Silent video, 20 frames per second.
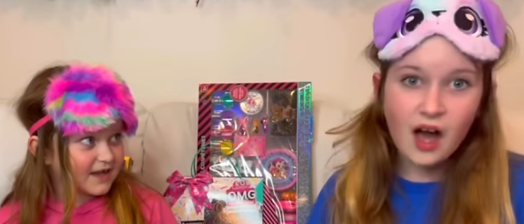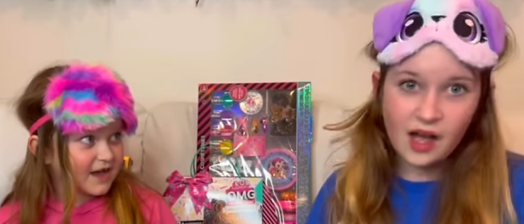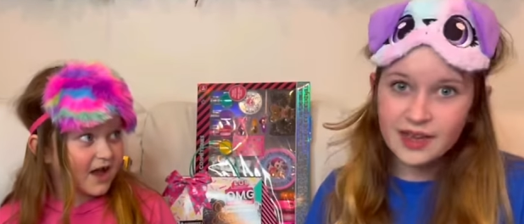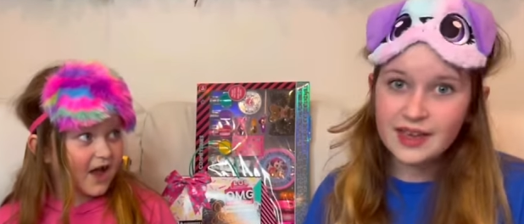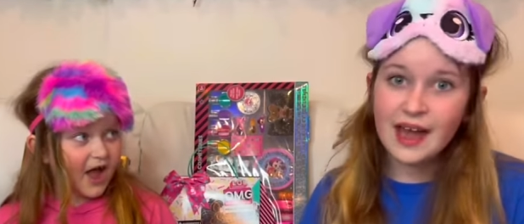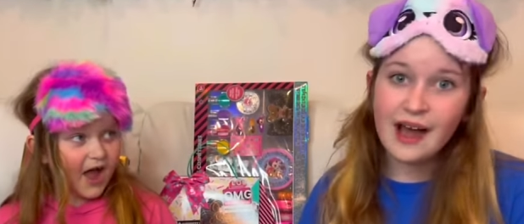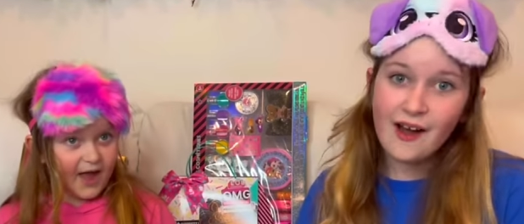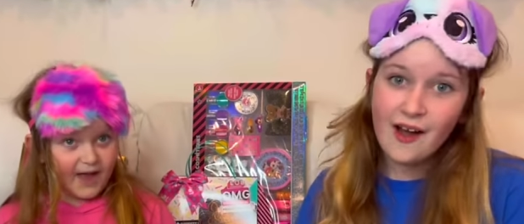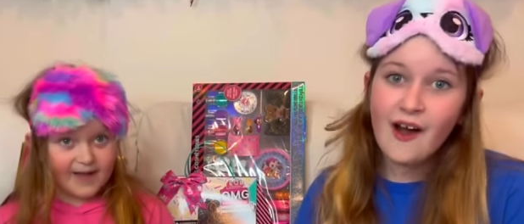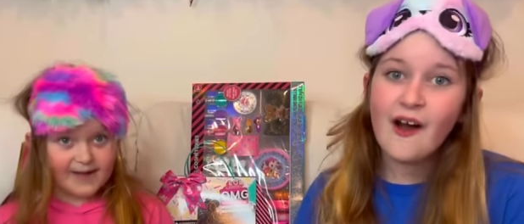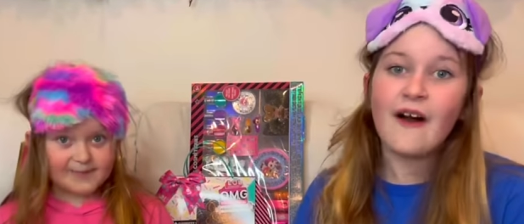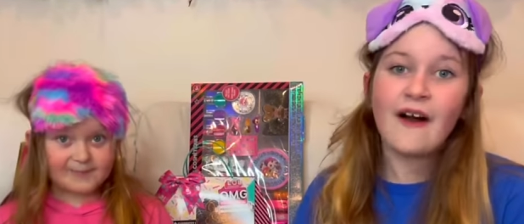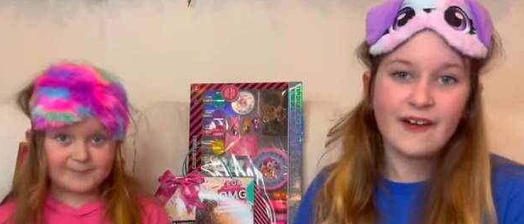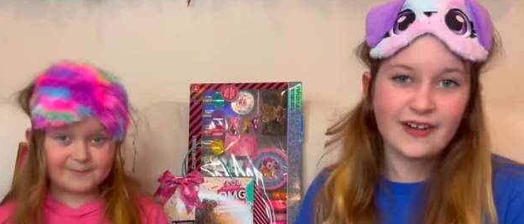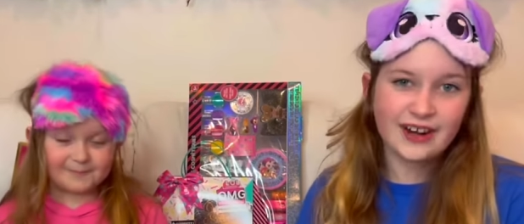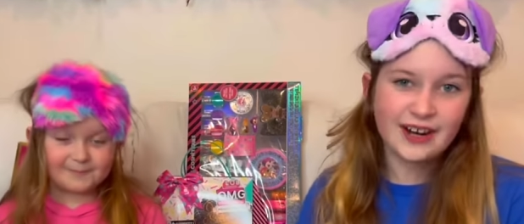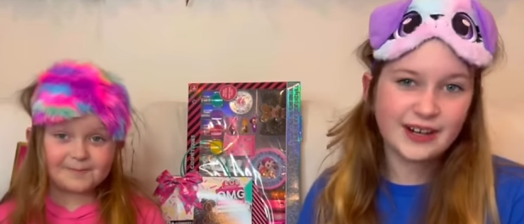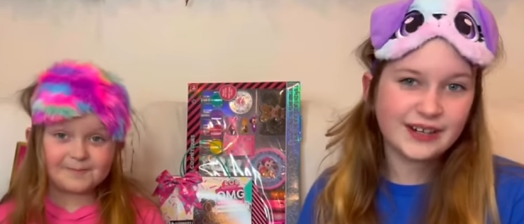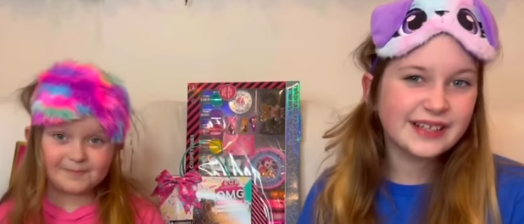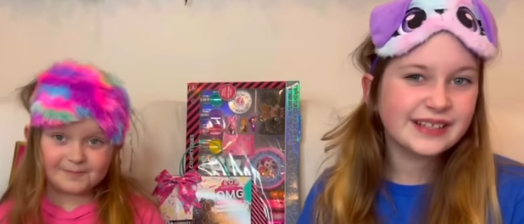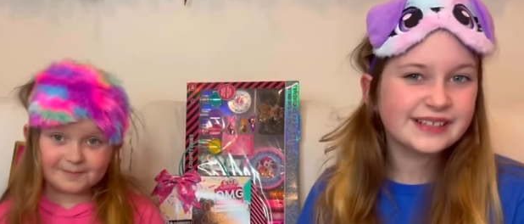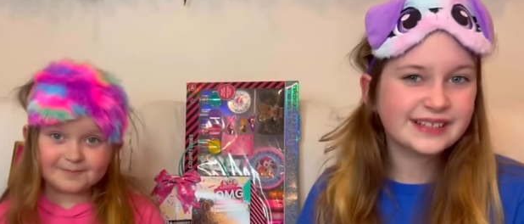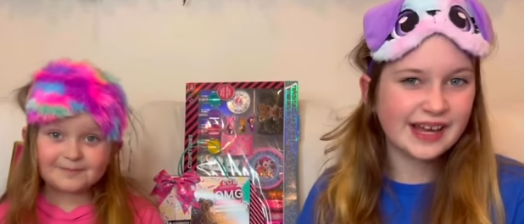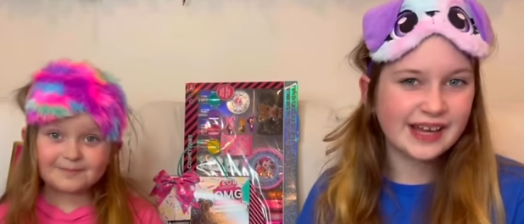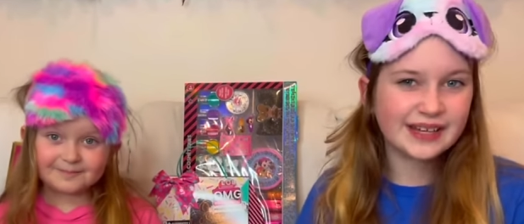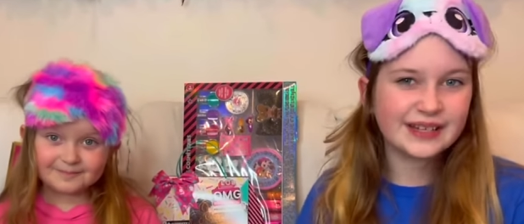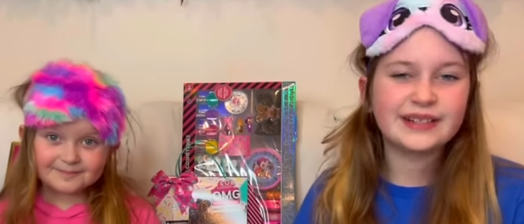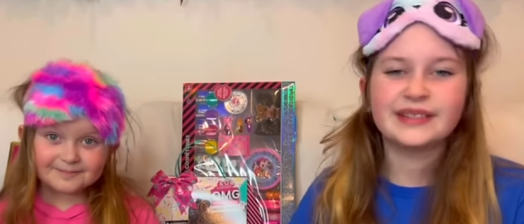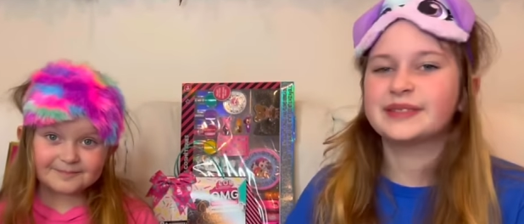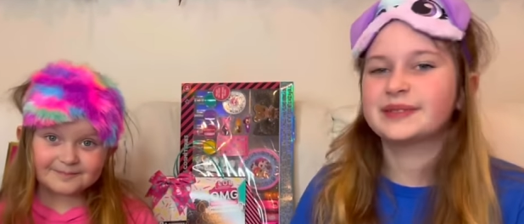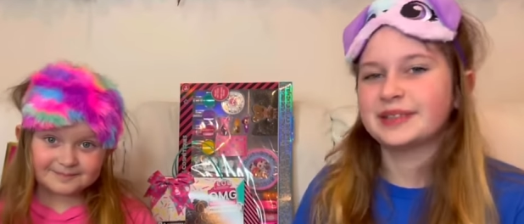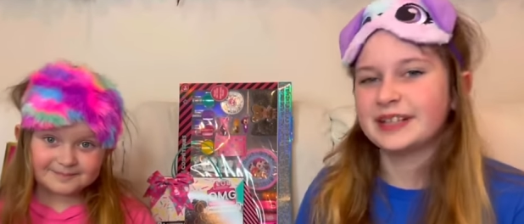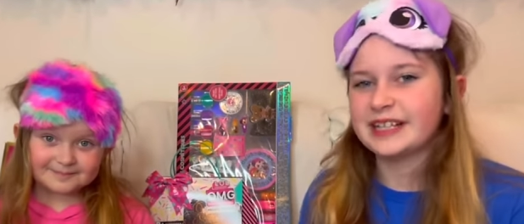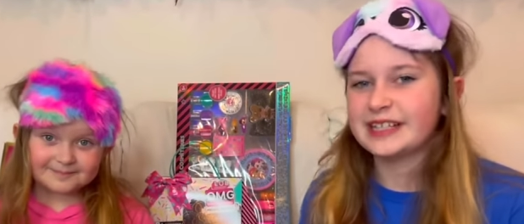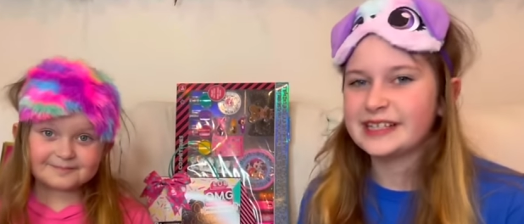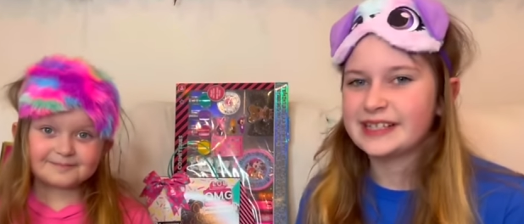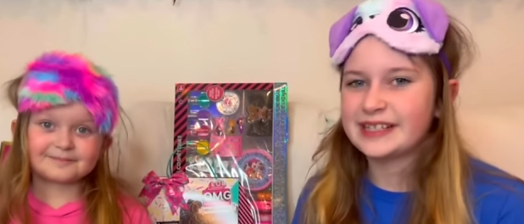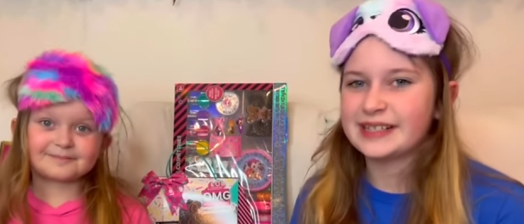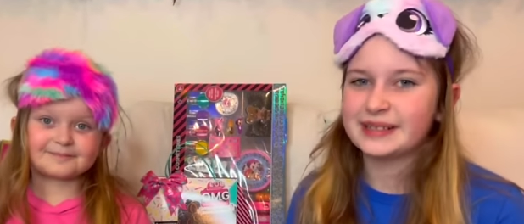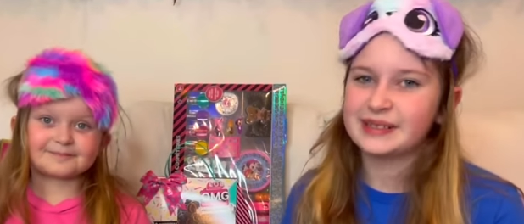Speaker 1: Yeah, on our Nintendo
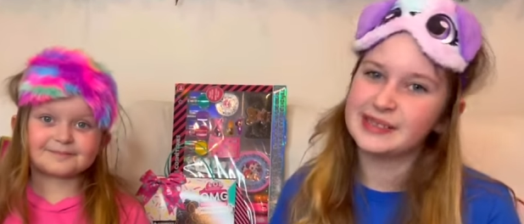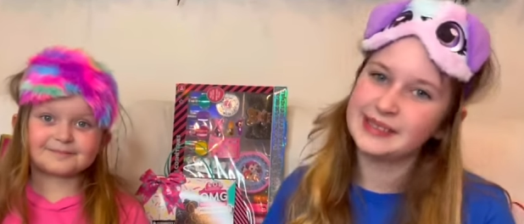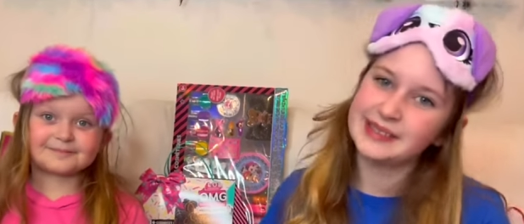Switch.